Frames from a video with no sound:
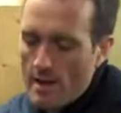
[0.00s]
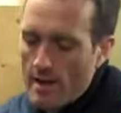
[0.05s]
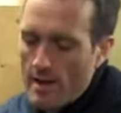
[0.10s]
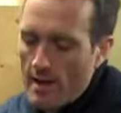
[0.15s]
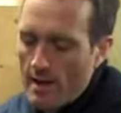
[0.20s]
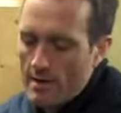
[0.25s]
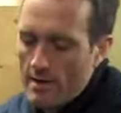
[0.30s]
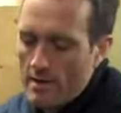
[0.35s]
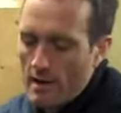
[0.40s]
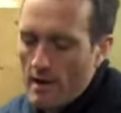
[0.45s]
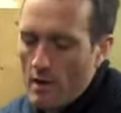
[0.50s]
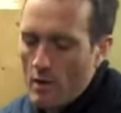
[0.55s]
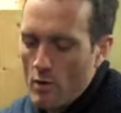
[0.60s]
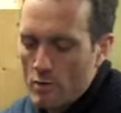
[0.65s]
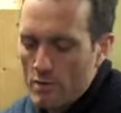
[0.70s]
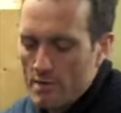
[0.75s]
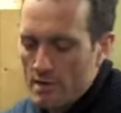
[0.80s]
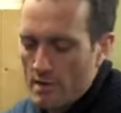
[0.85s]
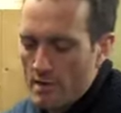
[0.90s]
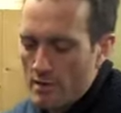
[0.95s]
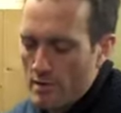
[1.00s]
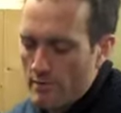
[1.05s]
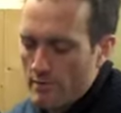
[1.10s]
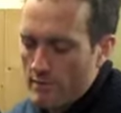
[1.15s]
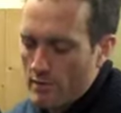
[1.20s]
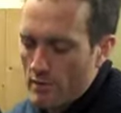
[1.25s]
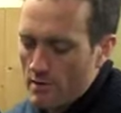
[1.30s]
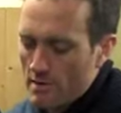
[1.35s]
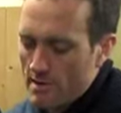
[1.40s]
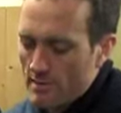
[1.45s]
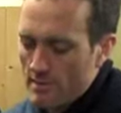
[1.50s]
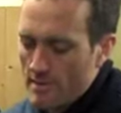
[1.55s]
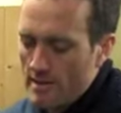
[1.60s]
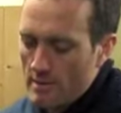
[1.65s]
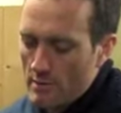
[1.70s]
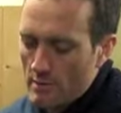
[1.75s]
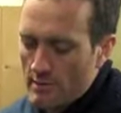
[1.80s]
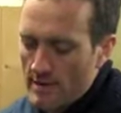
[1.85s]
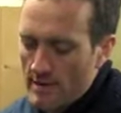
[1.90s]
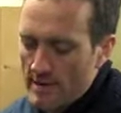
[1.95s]
And also you've got some of the little
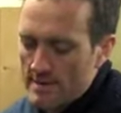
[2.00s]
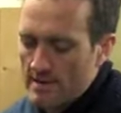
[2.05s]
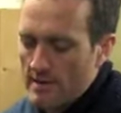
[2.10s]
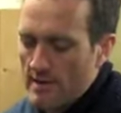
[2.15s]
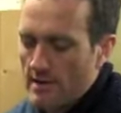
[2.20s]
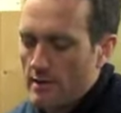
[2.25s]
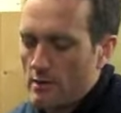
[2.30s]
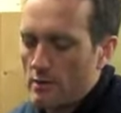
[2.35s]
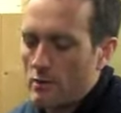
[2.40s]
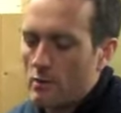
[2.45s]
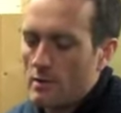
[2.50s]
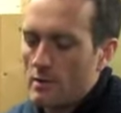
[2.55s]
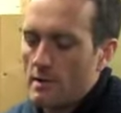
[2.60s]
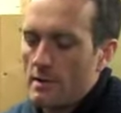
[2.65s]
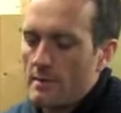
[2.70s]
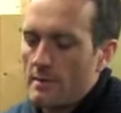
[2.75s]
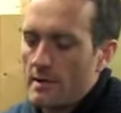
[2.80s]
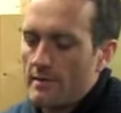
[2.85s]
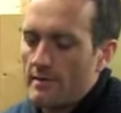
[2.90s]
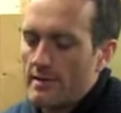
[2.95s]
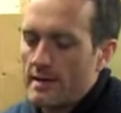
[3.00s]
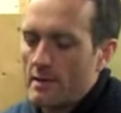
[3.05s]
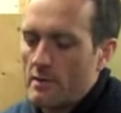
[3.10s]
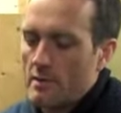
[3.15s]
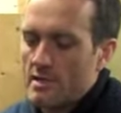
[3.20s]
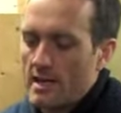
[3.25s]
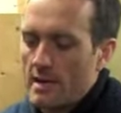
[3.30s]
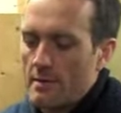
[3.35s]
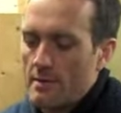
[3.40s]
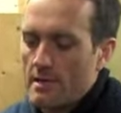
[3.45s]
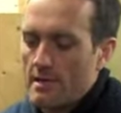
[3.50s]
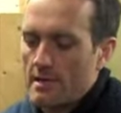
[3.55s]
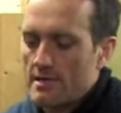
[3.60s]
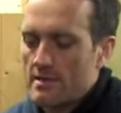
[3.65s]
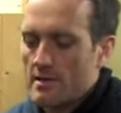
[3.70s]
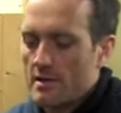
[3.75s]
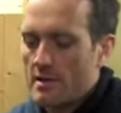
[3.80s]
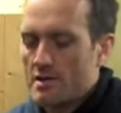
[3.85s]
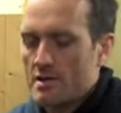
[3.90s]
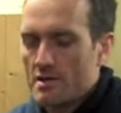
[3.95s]
things like little bit of liquid taping
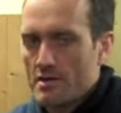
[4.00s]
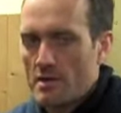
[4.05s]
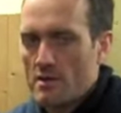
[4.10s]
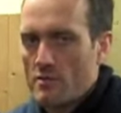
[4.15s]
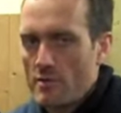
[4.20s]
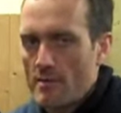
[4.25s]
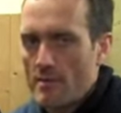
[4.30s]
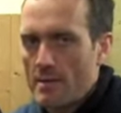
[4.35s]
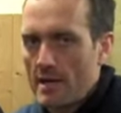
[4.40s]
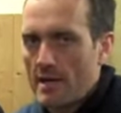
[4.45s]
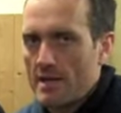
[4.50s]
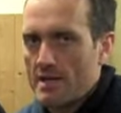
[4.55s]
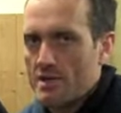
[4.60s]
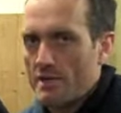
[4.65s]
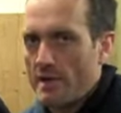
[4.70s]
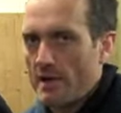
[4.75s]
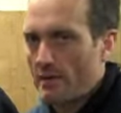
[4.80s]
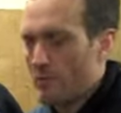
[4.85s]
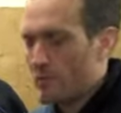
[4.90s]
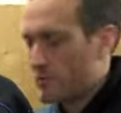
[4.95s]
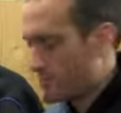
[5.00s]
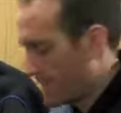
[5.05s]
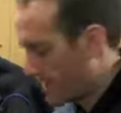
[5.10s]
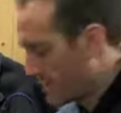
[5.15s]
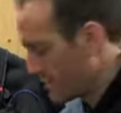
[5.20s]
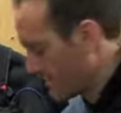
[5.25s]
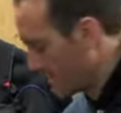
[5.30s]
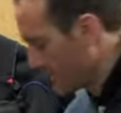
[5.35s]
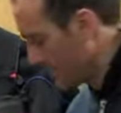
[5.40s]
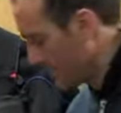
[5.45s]
inside, just grip against your ankles, make sure